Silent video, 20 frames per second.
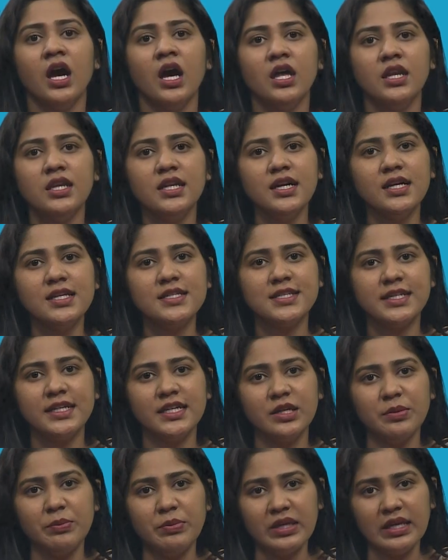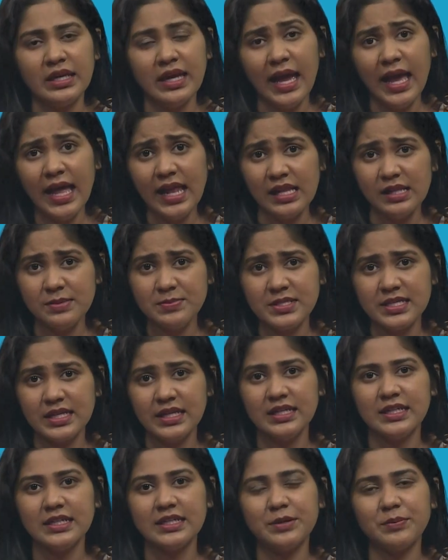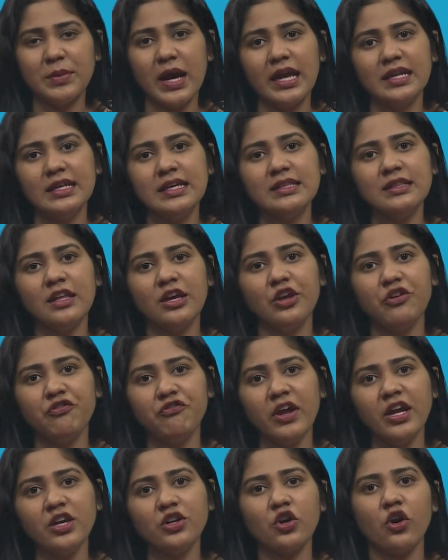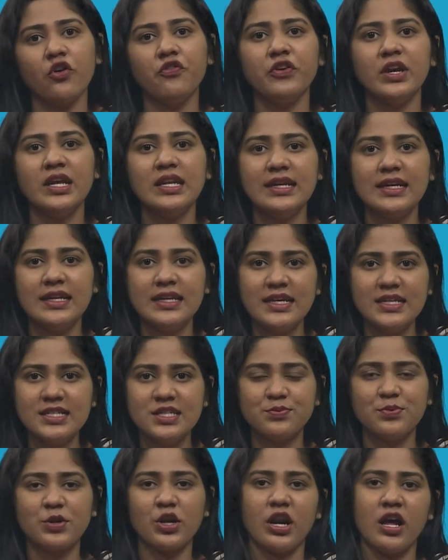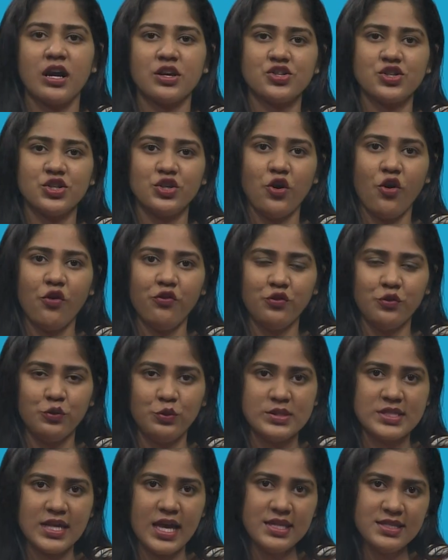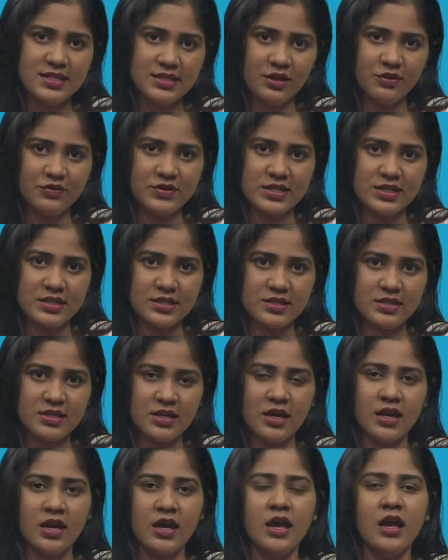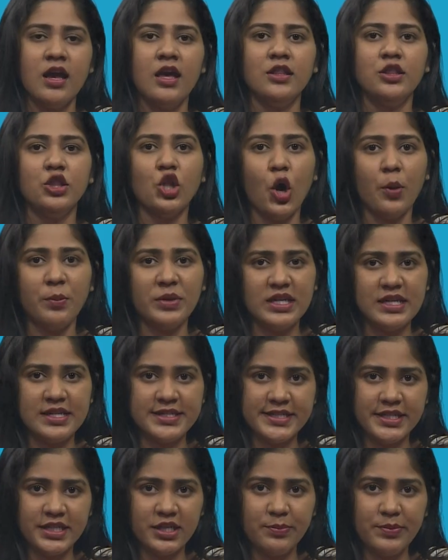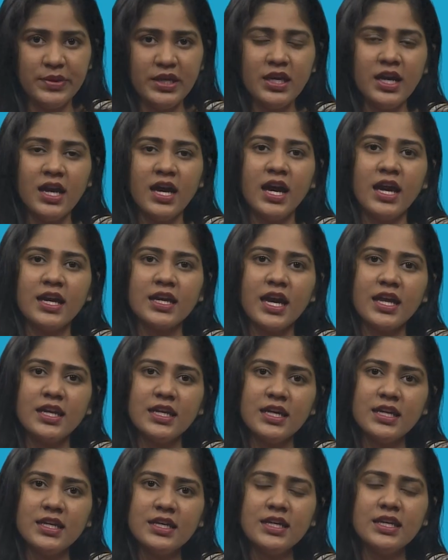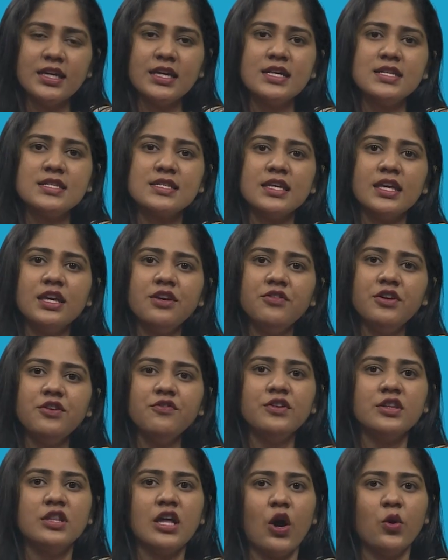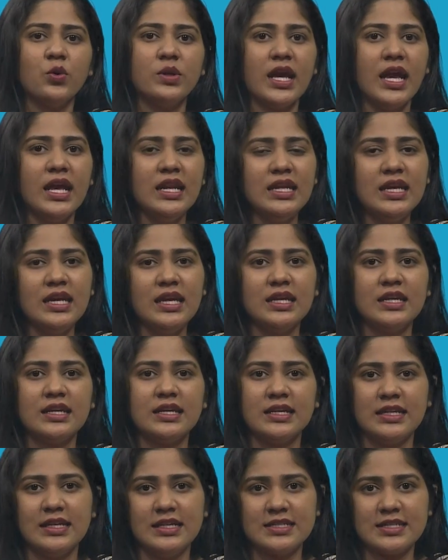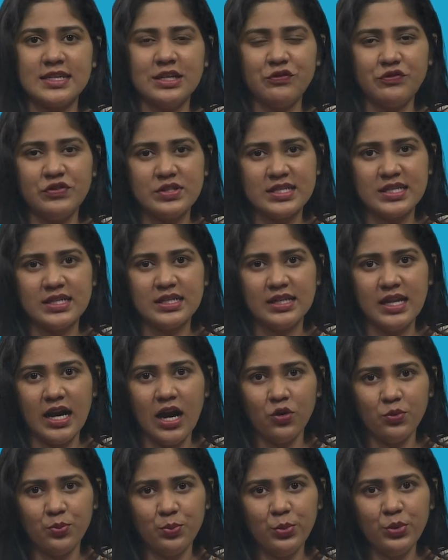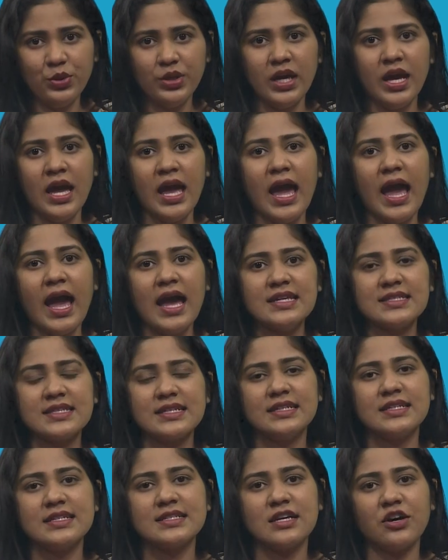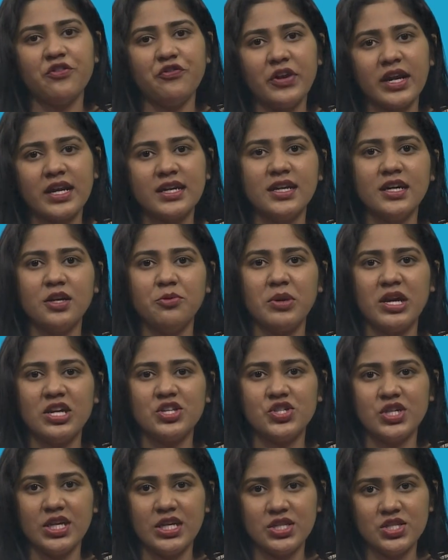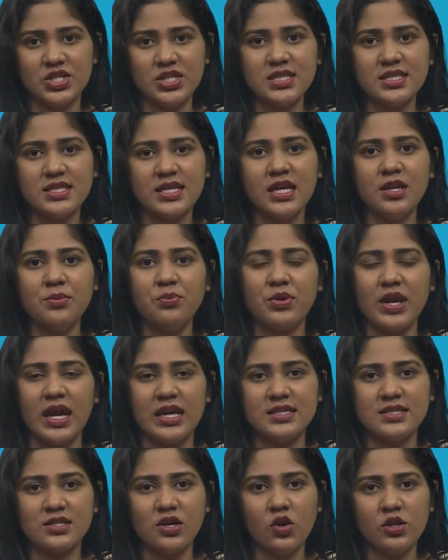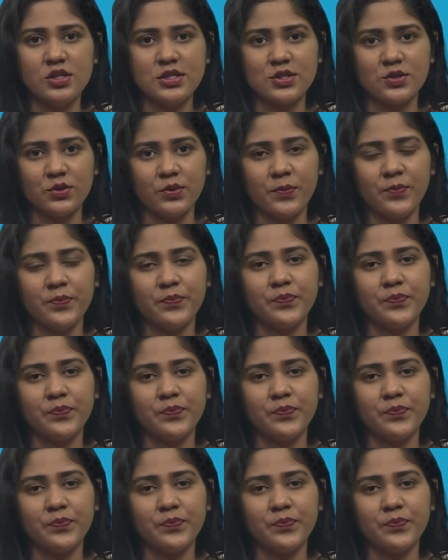Real GDP helps in determining the effect of increased production of goods and services. Nominal GDP can increase even without any increase in physical output, as it is affected by changes in price also.